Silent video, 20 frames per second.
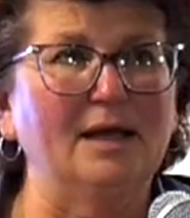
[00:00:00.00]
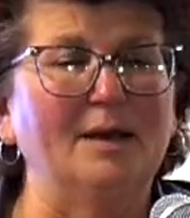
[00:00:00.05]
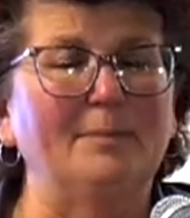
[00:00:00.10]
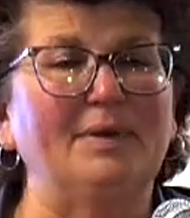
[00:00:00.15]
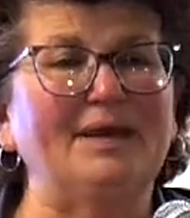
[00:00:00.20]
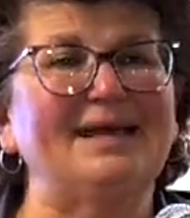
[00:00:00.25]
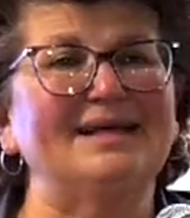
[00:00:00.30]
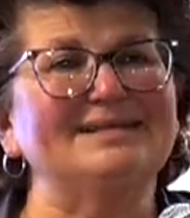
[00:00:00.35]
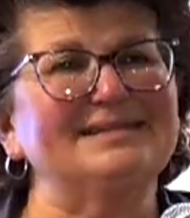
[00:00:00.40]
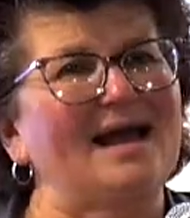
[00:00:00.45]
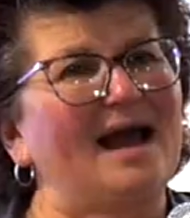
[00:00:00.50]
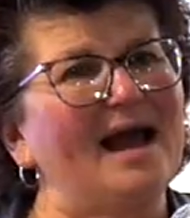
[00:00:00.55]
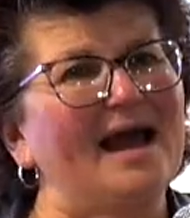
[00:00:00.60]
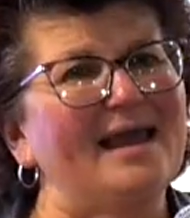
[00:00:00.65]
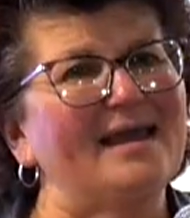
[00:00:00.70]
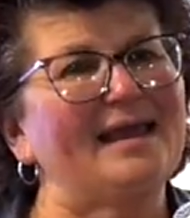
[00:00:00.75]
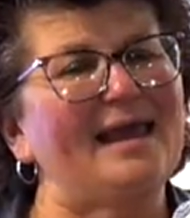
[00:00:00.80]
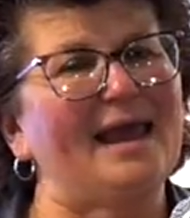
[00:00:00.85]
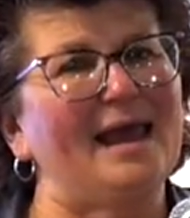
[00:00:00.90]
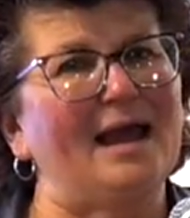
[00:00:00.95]
because
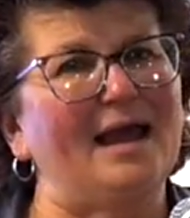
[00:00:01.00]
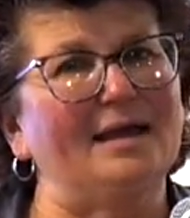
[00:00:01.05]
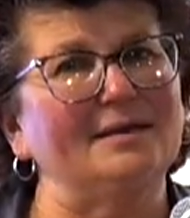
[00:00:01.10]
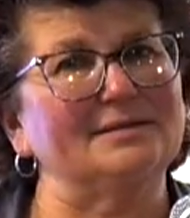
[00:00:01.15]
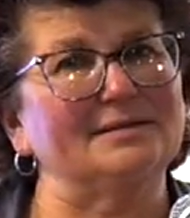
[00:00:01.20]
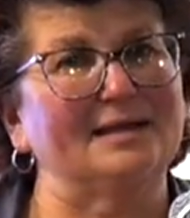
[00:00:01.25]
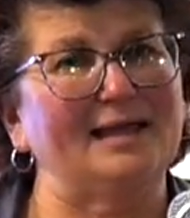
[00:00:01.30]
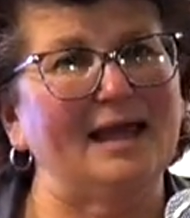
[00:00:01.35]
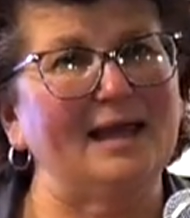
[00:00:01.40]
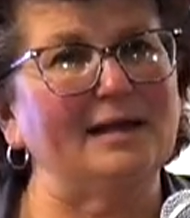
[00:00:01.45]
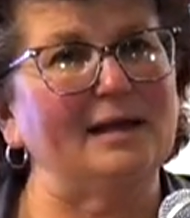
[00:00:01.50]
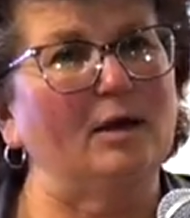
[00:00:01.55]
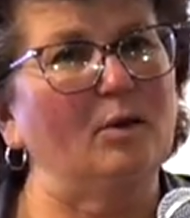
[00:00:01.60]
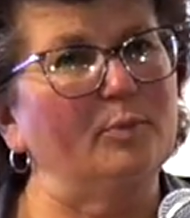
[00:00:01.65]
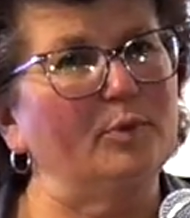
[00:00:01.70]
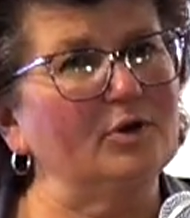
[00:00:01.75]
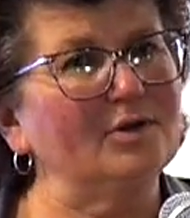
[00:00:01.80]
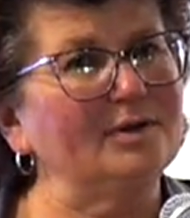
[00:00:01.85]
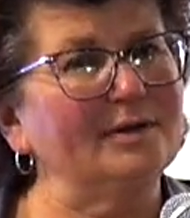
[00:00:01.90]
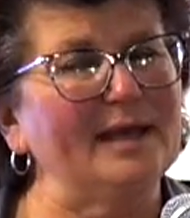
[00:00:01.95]
I can't, again,
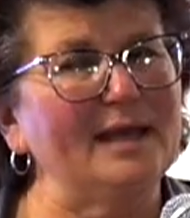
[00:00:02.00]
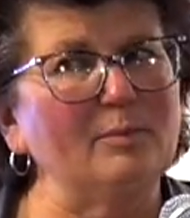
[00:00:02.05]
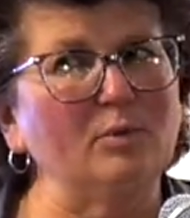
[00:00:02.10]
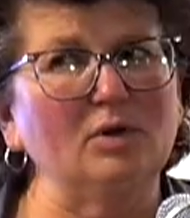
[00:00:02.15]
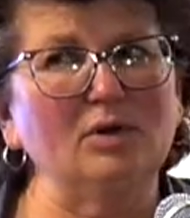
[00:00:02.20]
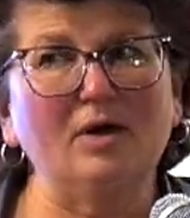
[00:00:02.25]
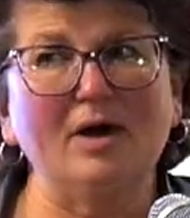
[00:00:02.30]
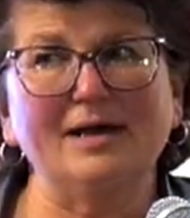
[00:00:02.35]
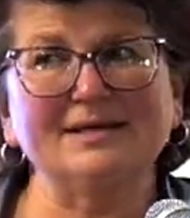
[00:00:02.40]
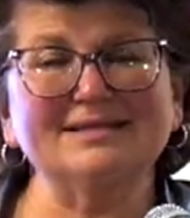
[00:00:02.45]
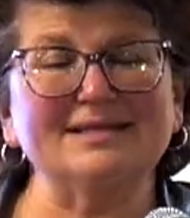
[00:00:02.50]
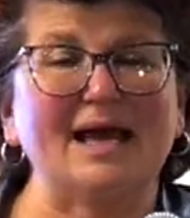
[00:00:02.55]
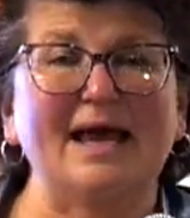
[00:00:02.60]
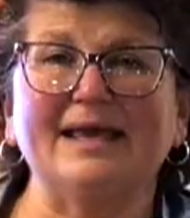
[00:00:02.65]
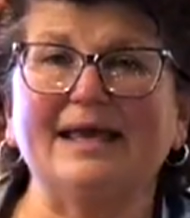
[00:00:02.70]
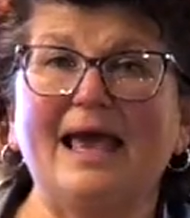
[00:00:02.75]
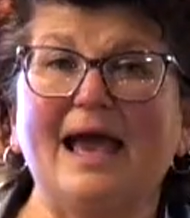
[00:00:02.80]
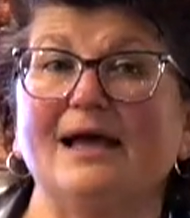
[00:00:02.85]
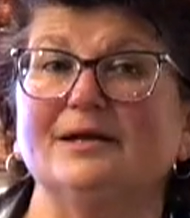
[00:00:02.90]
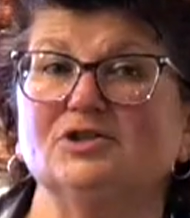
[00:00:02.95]
Alberta labor laws, I
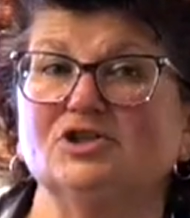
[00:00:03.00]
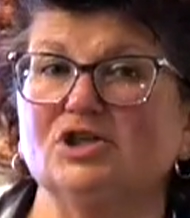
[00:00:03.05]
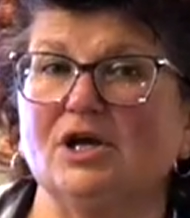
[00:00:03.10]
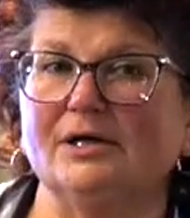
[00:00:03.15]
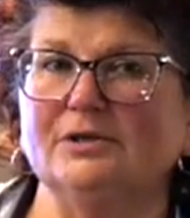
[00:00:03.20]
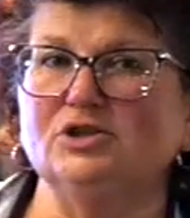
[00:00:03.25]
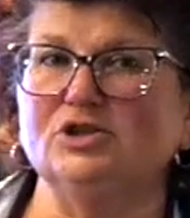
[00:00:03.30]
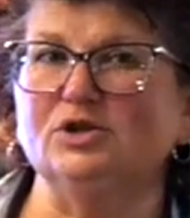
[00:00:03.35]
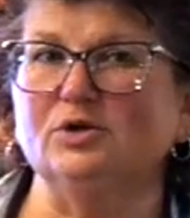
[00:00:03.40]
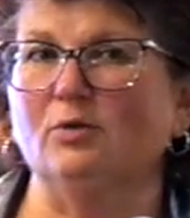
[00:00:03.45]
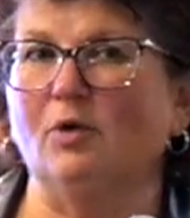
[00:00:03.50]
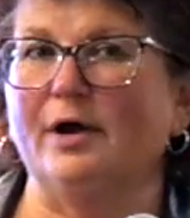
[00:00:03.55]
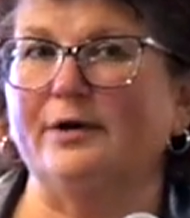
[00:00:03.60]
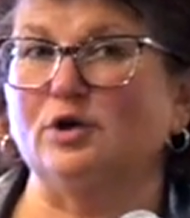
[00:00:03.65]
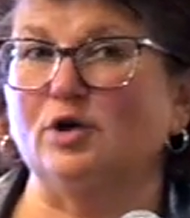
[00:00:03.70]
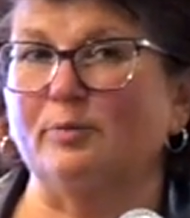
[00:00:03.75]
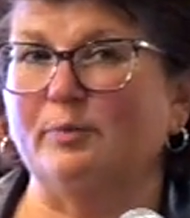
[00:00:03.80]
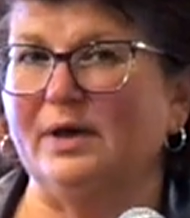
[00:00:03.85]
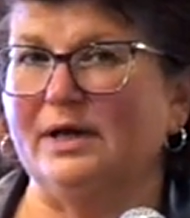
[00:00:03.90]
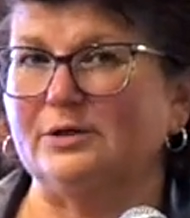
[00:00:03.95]
can't judge you on
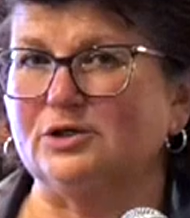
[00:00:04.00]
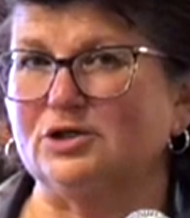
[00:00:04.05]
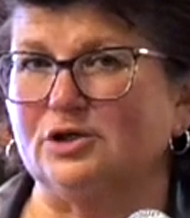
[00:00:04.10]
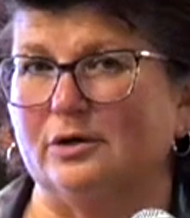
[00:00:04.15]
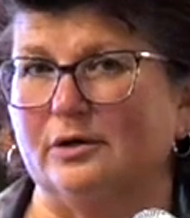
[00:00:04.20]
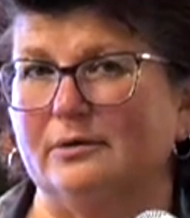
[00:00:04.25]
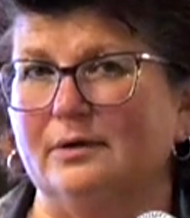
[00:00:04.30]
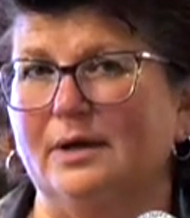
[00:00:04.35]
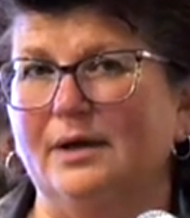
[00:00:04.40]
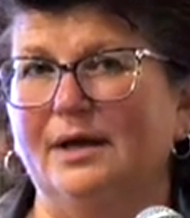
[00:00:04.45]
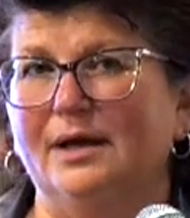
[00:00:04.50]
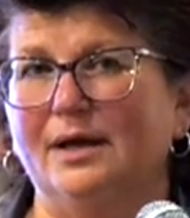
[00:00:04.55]
your picture